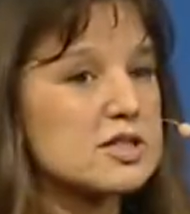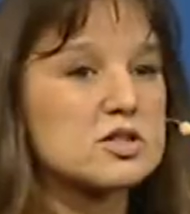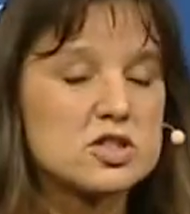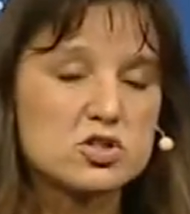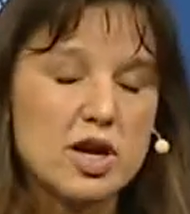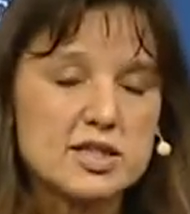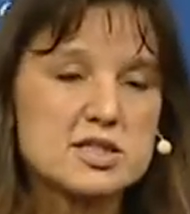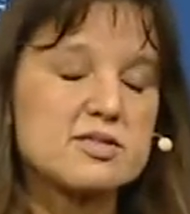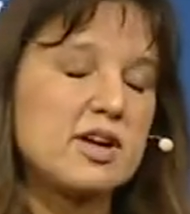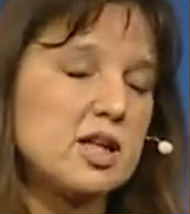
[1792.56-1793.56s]
So they're trying to
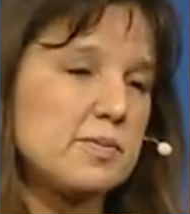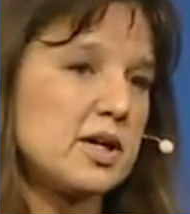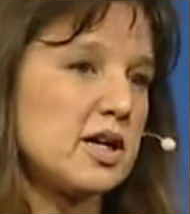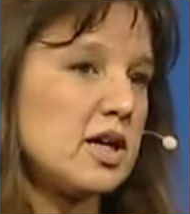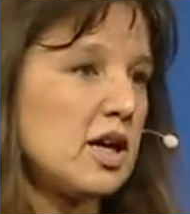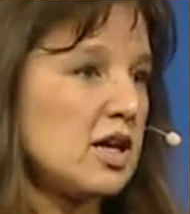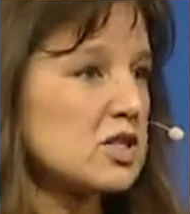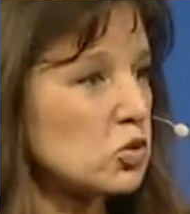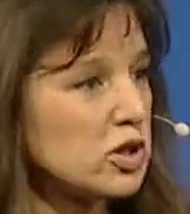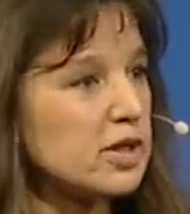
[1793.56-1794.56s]
develop a
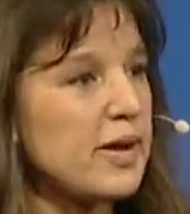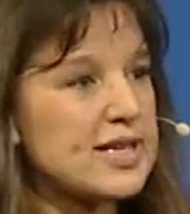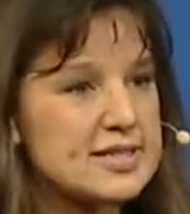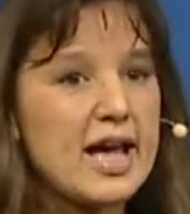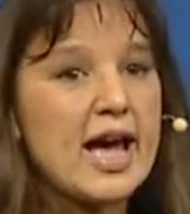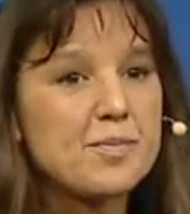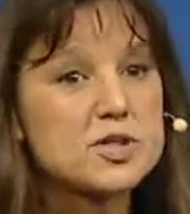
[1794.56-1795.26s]
Twitter-based app,